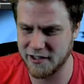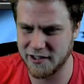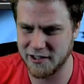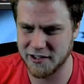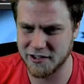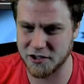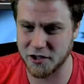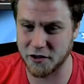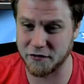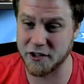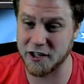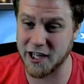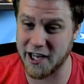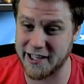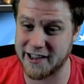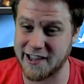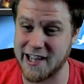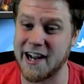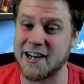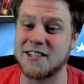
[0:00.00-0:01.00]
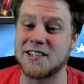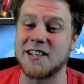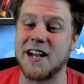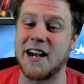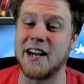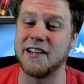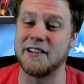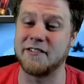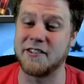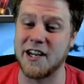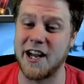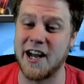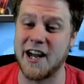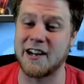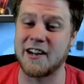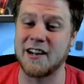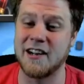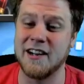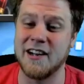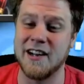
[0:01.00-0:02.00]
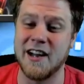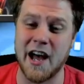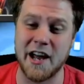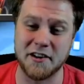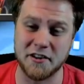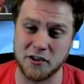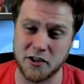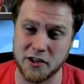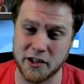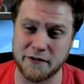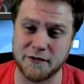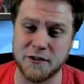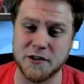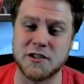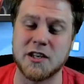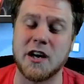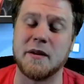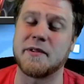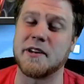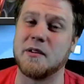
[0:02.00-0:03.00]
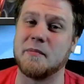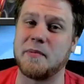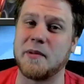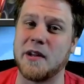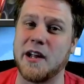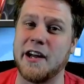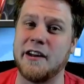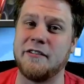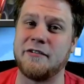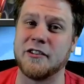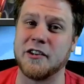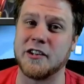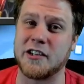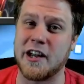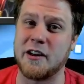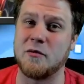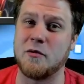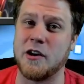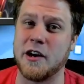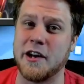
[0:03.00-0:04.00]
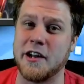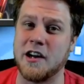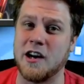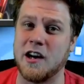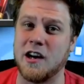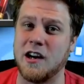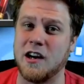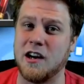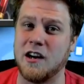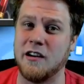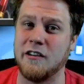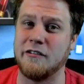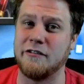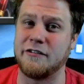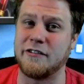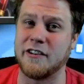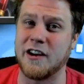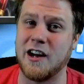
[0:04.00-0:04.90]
So if you like that style of deck and you're looking for something to play for day 1 of